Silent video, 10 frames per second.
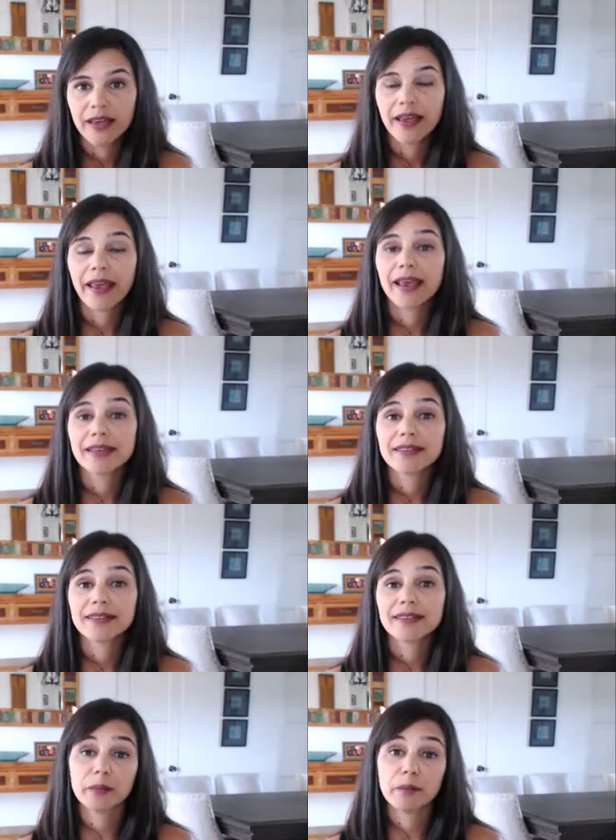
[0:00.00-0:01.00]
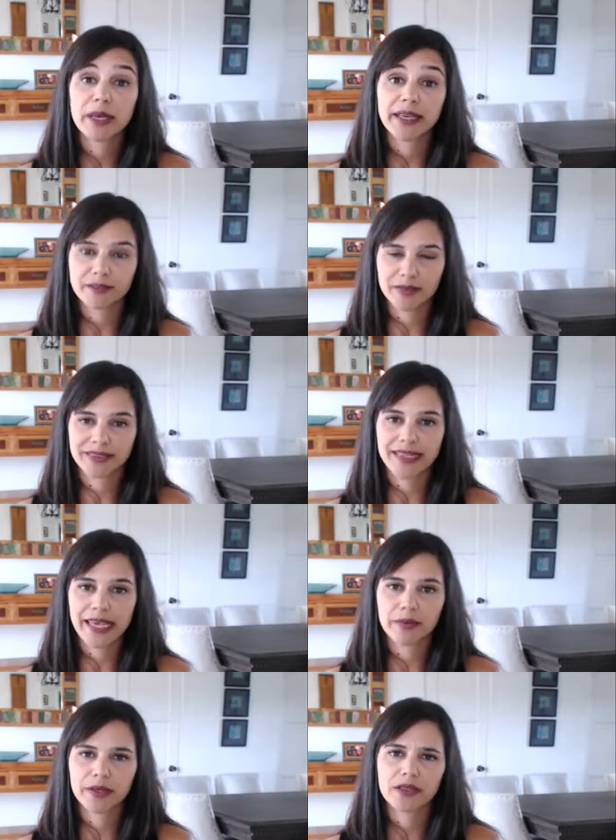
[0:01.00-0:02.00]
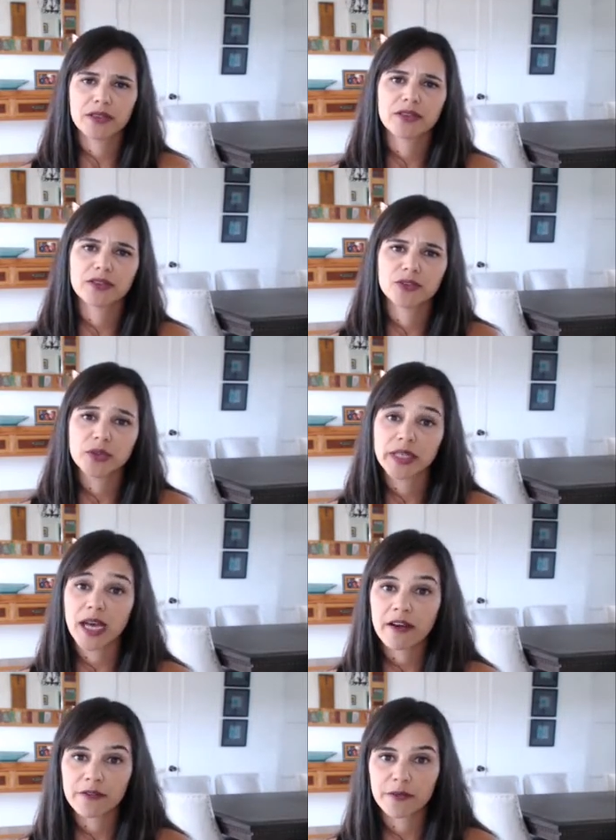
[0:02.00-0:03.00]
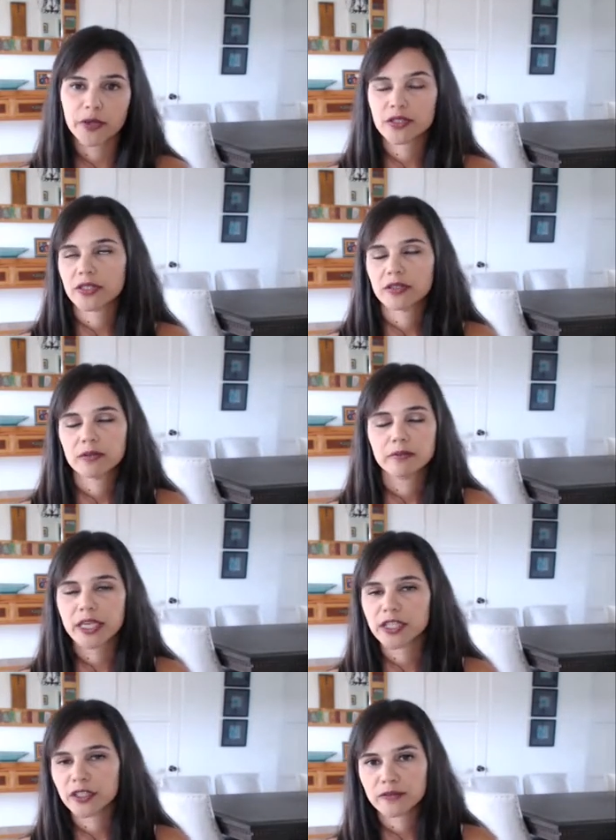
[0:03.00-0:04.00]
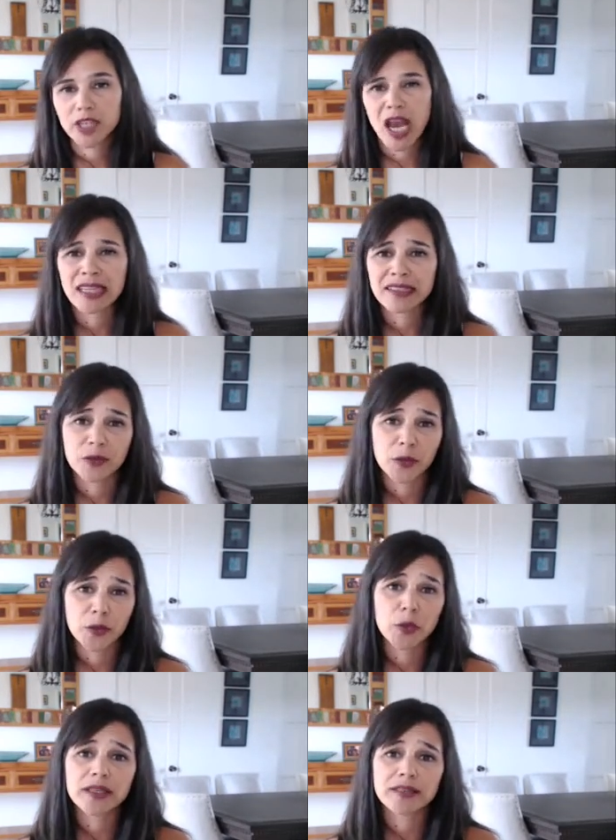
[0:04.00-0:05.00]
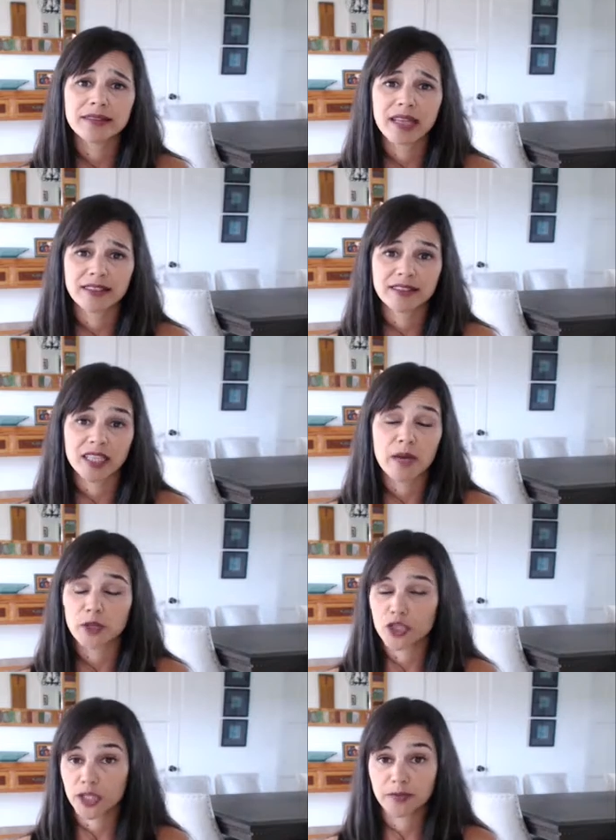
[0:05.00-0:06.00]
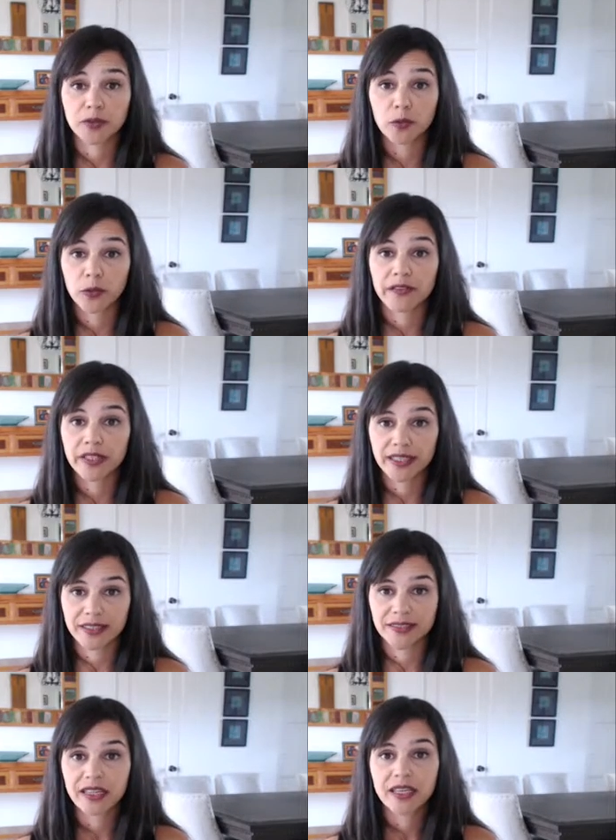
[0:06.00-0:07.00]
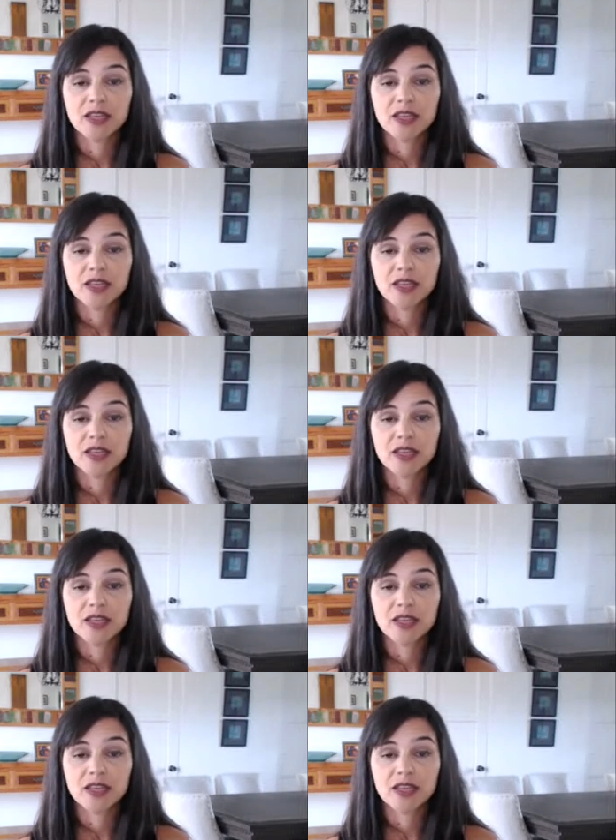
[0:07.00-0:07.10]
And that's the biggest mistake, because soon enough we are just binging on chocolate or cookies nonstop, or chips, or whatever it is.